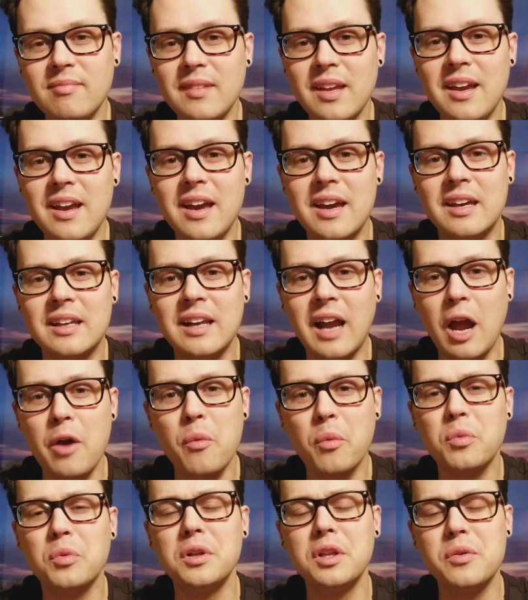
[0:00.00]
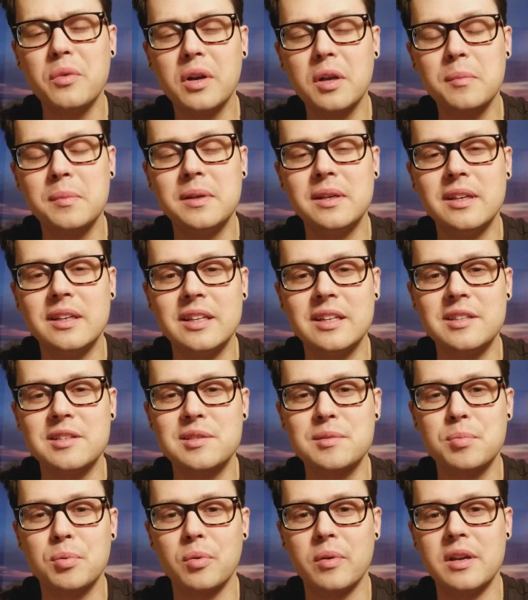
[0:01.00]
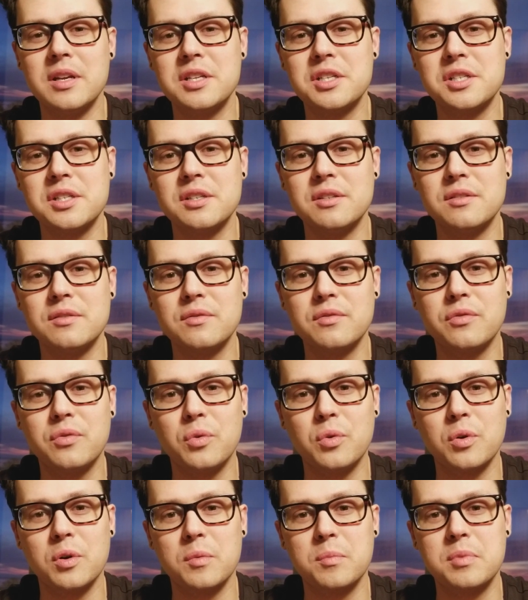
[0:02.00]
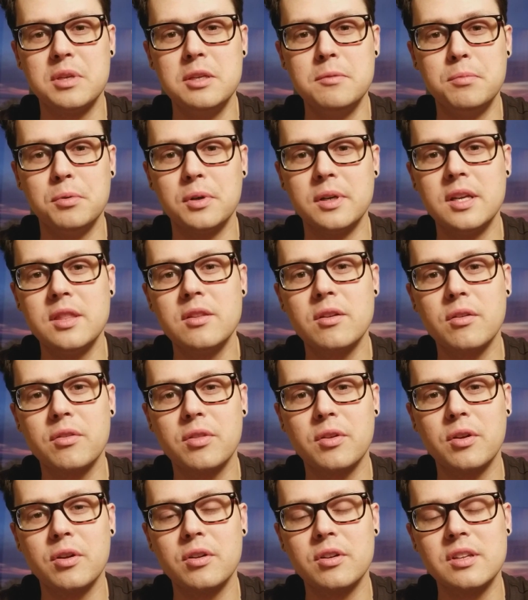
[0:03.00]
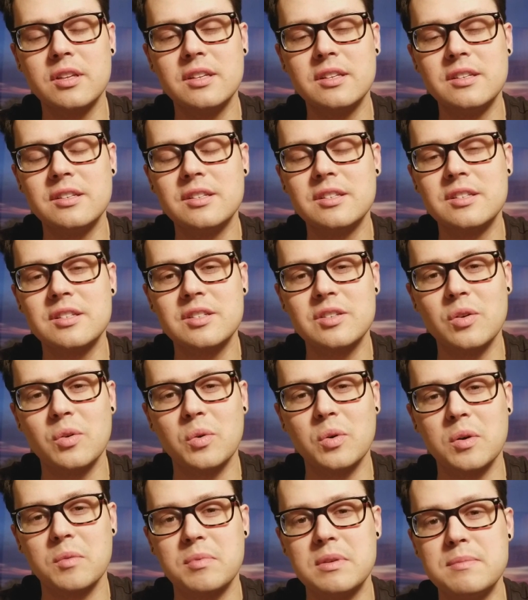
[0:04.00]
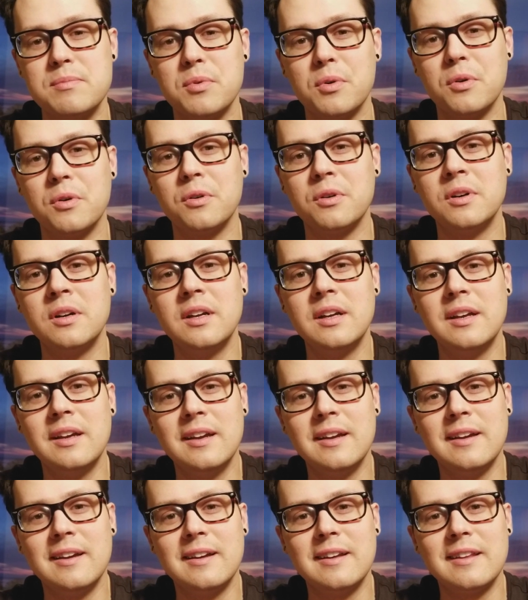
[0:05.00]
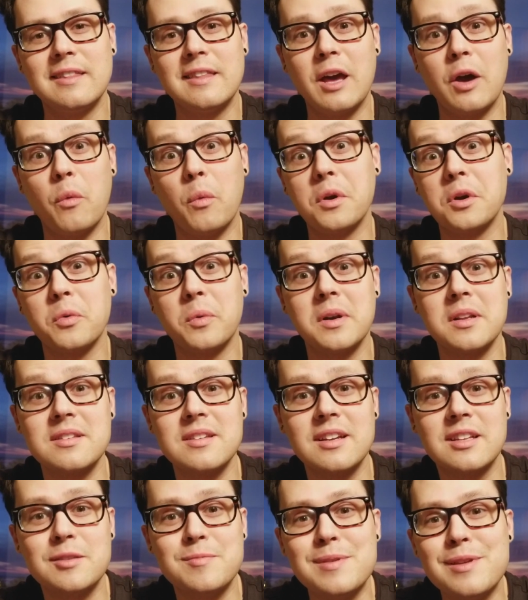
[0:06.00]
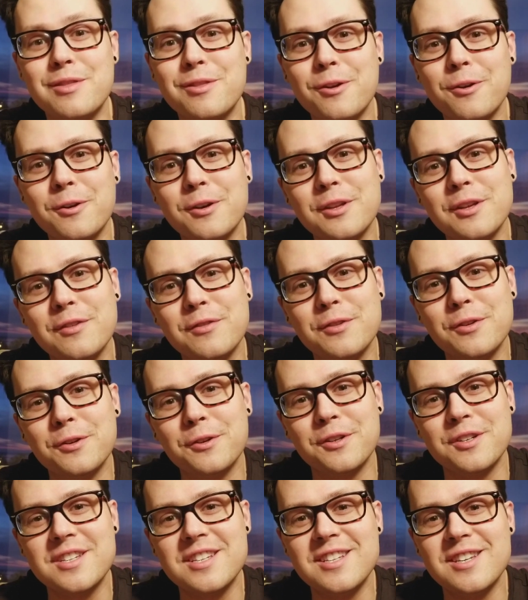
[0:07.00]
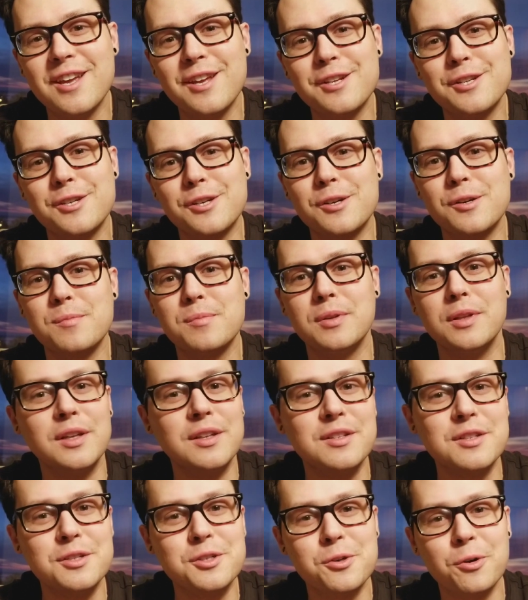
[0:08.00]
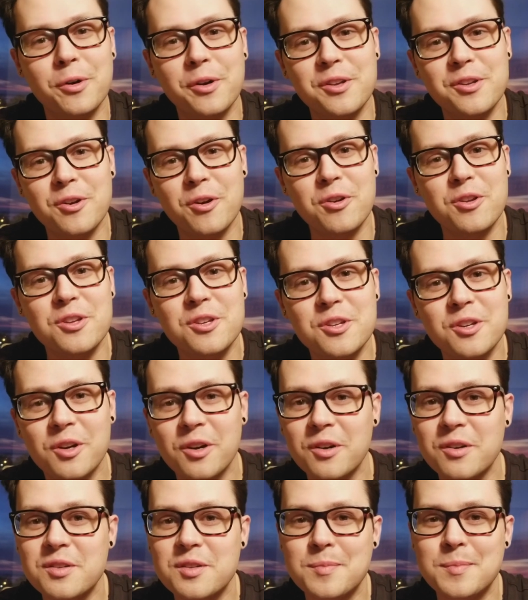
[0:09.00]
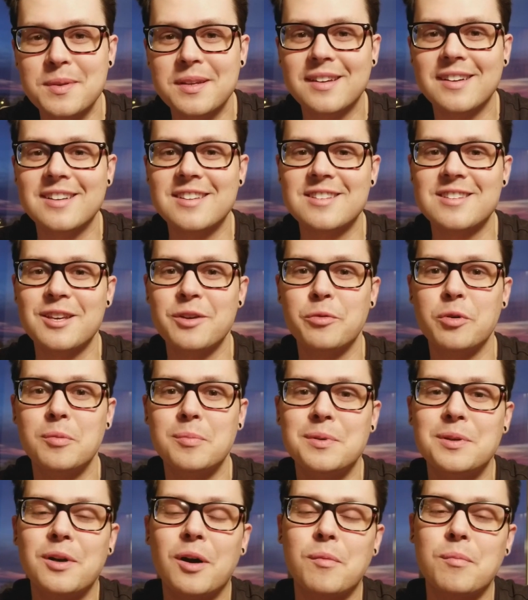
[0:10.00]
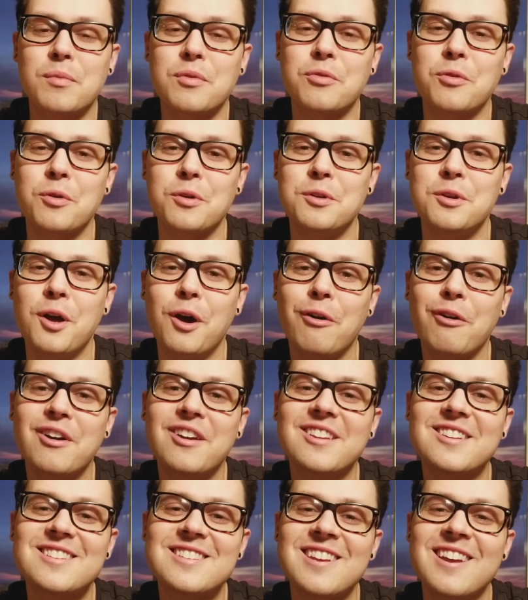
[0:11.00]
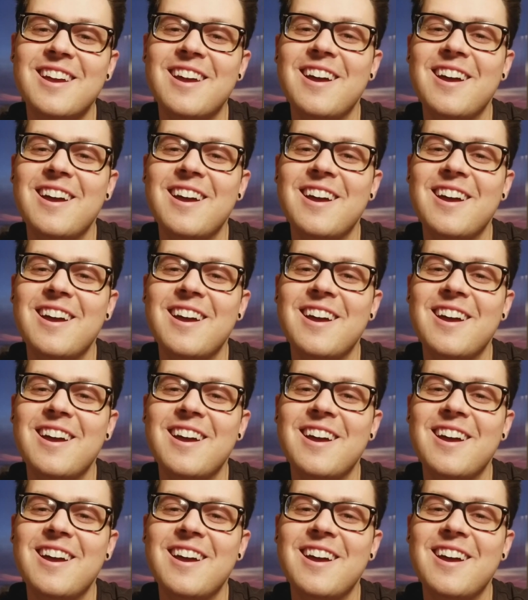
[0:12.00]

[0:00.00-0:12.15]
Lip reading: And I really want to be an inspiration for people in their 30s, or people that wonder what it's like to be 30. If you're a teenager, please enjoy your years, because they will be gone before you know it.